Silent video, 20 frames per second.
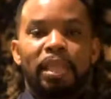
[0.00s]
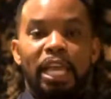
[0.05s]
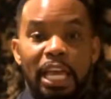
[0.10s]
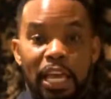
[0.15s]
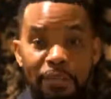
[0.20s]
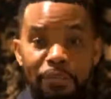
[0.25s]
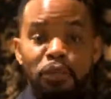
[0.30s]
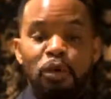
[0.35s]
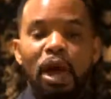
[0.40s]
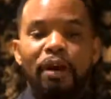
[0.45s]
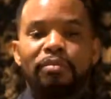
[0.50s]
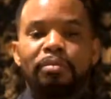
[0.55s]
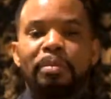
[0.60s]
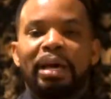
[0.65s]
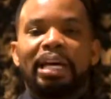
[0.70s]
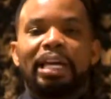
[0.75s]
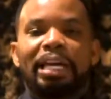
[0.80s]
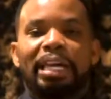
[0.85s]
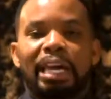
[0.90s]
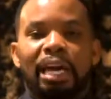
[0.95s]
If you have a
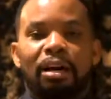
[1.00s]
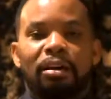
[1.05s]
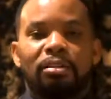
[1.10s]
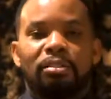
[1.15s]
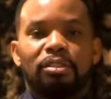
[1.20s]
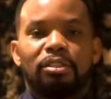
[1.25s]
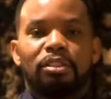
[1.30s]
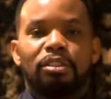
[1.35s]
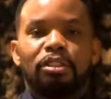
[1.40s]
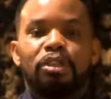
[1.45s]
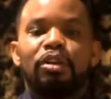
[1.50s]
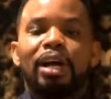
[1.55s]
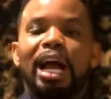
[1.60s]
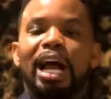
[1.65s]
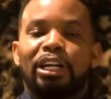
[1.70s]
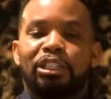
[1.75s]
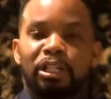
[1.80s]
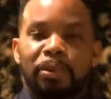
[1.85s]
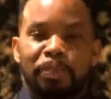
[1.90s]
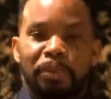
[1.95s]
bank account, you're
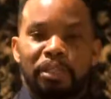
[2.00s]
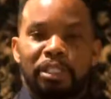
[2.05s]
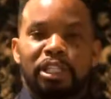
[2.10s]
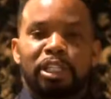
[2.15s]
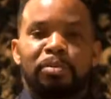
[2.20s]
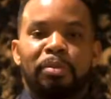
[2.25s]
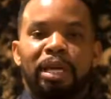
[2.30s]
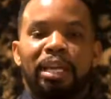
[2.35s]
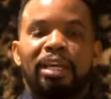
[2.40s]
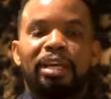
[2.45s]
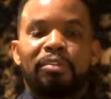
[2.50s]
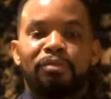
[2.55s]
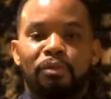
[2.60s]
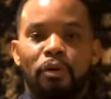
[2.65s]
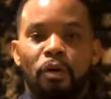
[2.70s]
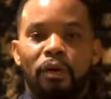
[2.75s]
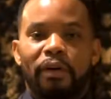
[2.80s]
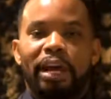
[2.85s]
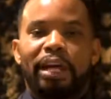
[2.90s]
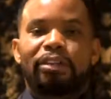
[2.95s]
actually participating in
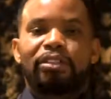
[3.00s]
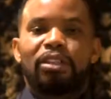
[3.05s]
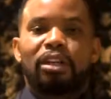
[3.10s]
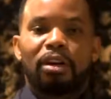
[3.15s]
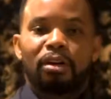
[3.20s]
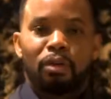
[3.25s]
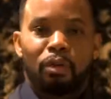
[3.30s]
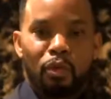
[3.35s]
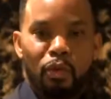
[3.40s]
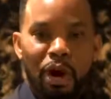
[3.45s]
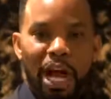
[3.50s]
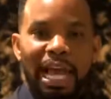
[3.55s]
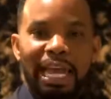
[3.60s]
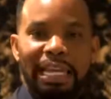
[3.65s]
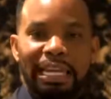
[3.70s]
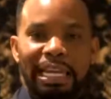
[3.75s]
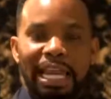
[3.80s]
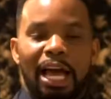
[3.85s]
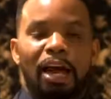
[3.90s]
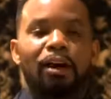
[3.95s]
Forex
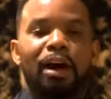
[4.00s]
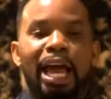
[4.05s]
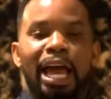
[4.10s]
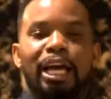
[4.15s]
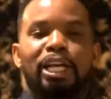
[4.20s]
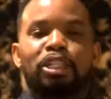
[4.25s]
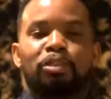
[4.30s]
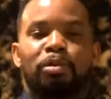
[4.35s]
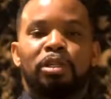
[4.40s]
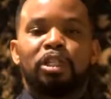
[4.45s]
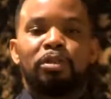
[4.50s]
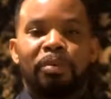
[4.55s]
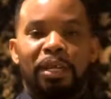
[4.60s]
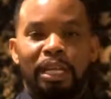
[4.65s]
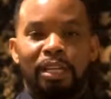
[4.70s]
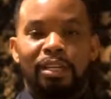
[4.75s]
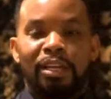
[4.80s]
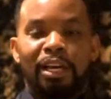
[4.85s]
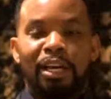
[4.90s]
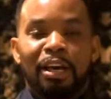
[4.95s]
right now as we
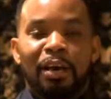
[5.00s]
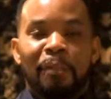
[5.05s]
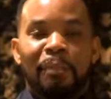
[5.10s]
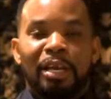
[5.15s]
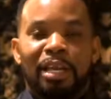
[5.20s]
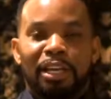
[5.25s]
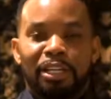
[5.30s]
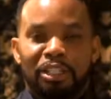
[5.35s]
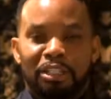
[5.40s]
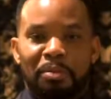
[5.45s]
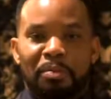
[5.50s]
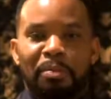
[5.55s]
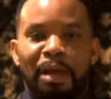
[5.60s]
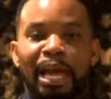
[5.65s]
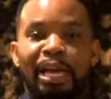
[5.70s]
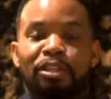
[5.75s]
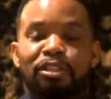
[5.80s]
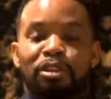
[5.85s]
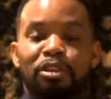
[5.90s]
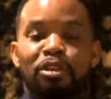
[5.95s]
speak, because the
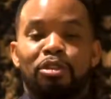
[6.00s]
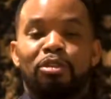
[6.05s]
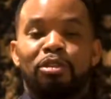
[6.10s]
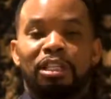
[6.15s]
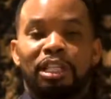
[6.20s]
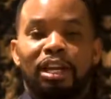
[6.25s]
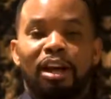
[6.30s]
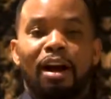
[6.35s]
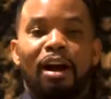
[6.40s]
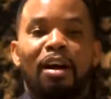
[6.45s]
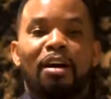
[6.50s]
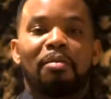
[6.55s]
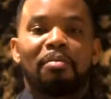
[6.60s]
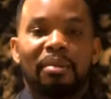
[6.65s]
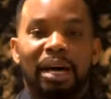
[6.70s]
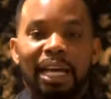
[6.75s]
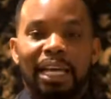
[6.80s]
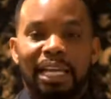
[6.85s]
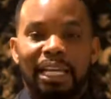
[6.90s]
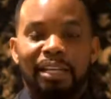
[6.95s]
banks are using our
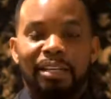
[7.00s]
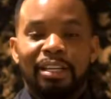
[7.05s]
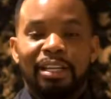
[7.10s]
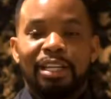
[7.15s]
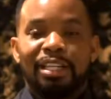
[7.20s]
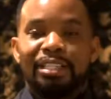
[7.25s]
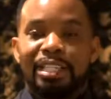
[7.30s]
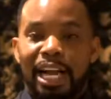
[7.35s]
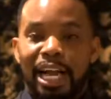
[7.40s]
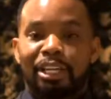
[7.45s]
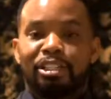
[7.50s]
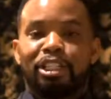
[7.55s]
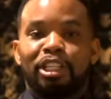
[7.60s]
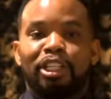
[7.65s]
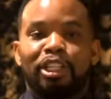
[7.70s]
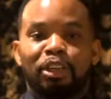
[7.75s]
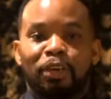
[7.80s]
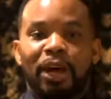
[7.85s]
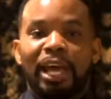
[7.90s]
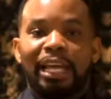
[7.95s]
money to
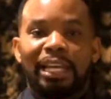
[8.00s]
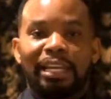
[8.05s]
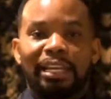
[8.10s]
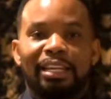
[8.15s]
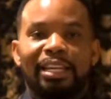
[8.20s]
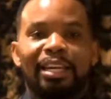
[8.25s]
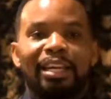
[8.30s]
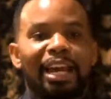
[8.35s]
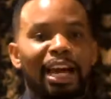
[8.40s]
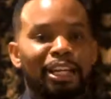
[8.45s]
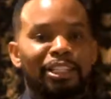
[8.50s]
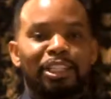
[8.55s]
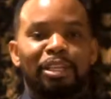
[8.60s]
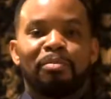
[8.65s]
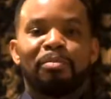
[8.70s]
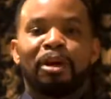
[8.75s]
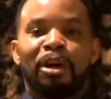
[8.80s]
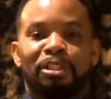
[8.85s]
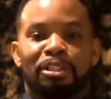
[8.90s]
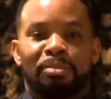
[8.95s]
actually trade it and actually
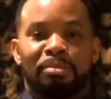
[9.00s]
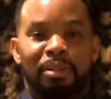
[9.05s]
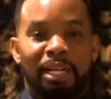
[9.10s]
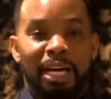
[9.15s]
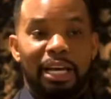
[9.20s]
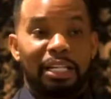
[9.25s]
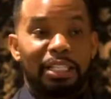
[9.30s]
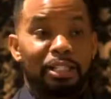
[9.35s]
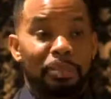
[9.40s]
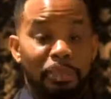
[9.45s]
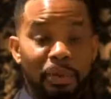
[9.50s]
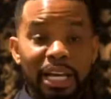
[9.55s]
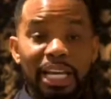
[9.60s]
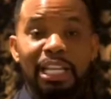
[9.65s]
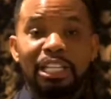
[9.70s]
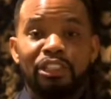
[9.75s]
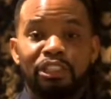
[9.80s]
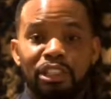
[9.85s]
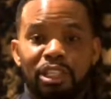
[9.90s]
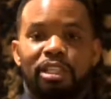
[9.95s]
multiply it. It's
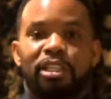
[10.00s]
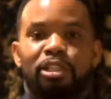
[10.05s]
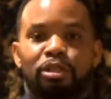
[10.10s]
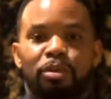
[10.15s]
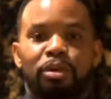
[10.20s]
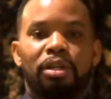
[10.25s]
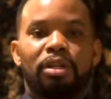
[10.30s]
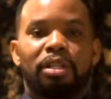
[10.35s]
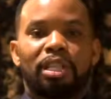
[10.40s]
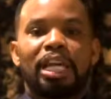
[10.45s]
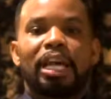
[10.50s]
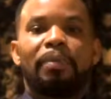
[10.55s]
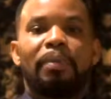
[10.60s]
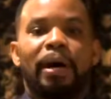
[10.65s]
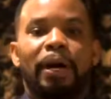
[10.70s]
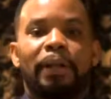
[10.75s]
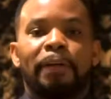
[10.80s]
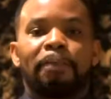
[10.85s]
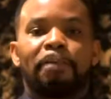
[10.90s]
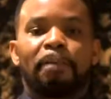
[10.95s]
pretty ingenious when you think
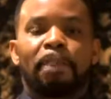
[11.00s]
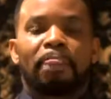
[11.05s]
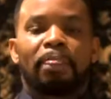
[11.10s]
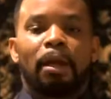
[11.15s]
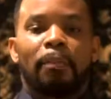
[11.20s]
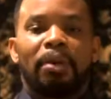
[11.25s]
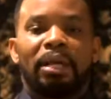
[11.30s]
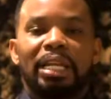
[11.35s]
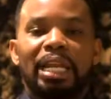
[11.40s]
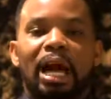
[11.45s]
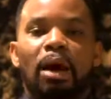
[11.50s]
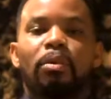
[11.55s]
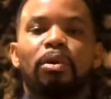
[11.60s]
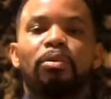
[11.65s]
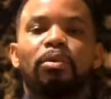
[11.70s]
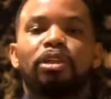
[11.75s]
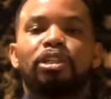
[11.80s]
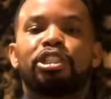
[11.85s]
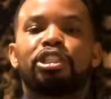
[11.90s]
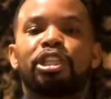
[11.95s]
about it, but now we
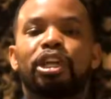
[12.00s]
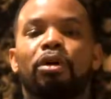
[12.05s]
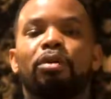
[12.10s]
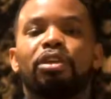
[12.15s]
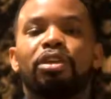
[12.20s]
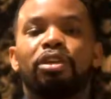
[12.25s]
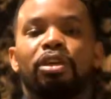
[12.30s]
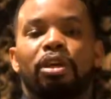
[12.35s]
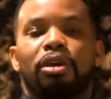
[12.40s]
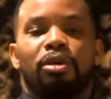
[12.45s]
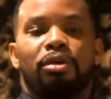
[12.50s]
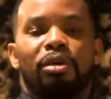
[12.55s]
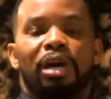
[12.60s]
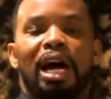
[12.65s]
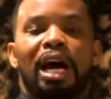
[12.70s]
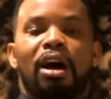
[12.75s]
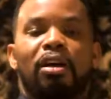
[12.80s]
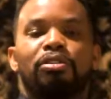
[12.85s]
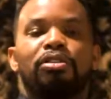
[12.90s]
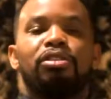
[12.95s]
want to show you
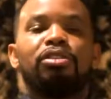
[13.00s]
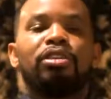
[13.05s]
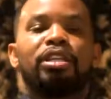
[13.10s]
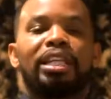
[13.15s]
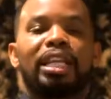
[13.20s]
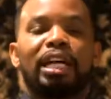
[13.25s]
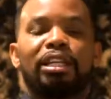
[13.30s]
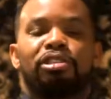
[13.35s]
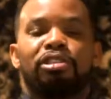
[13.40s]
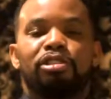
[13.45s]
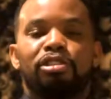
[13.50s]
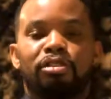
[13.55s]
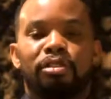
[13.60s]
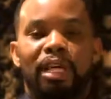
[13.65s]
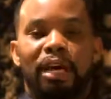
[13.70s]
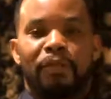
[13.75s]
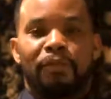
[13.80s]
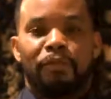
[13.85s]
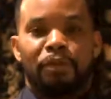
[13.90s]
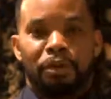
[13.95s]
how you can actually do
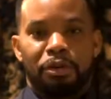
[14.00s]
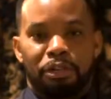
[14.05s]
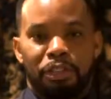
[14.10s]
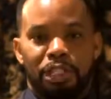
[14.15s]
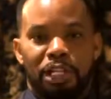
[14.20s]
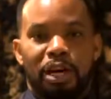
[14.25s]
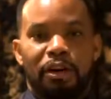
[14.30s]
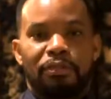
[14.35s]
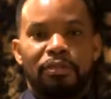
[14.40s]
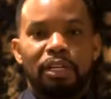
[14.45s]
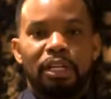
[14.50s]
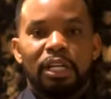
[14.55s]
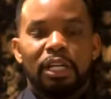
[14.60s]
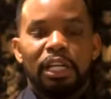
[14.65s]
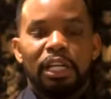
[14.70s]
that for yourself.